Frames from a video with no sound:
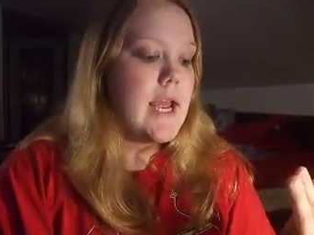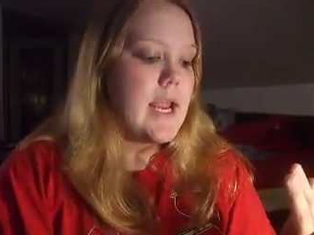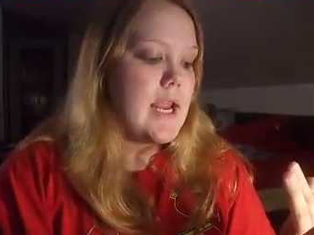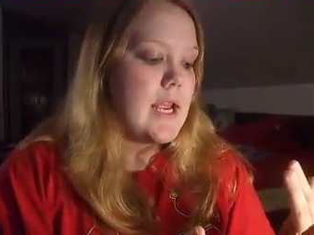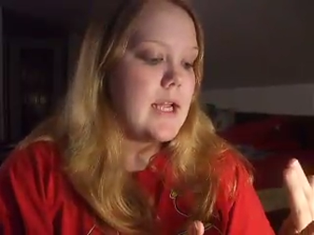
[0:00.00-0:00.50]

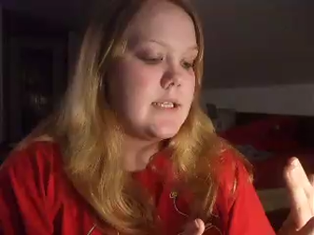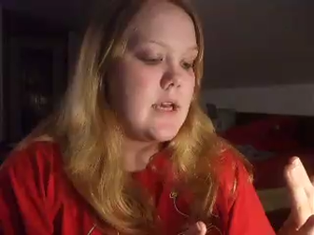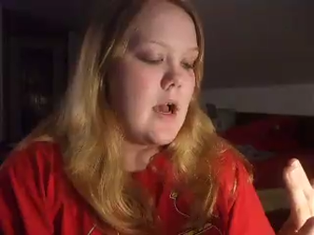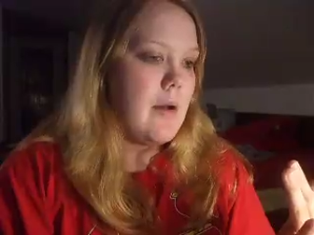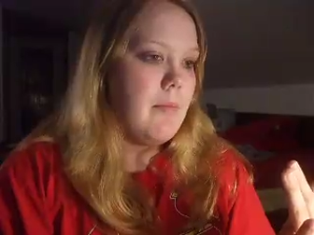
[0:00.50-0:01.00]
and
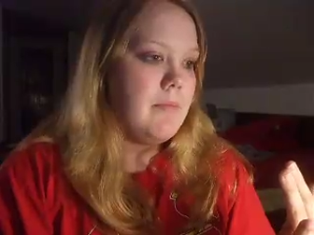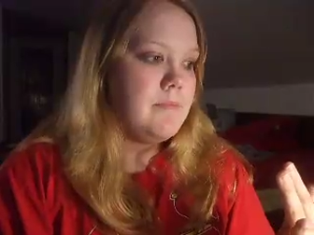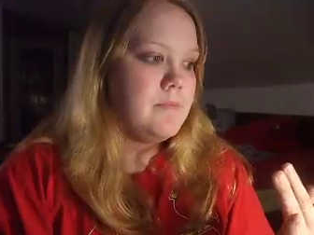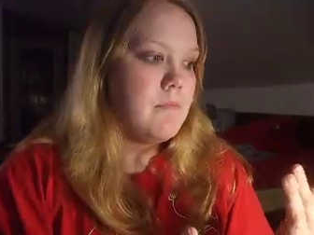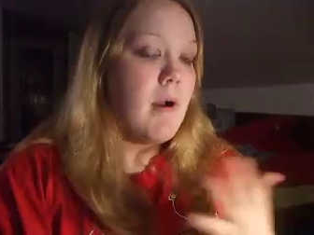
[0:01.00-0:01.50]
um,
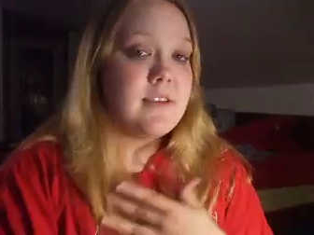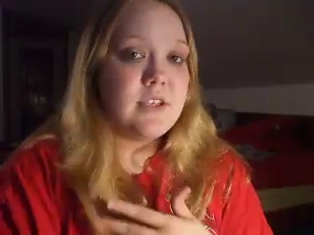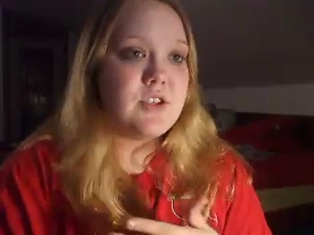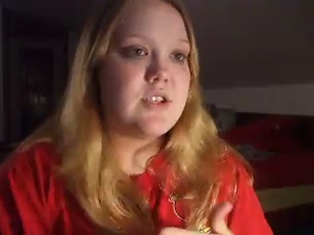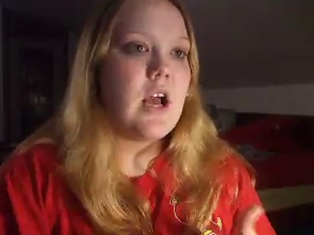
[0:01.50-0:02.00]
my
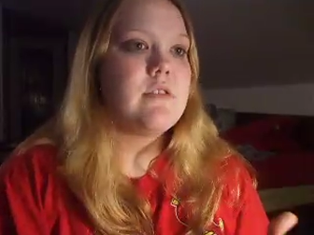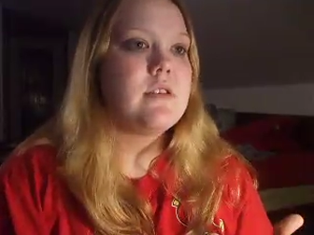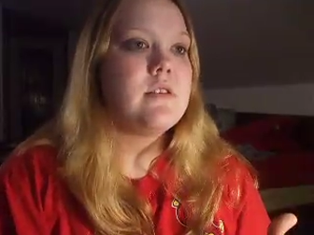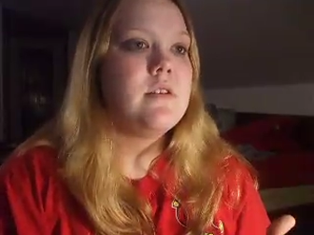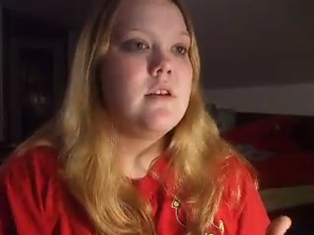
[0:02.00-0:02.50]
sister's house.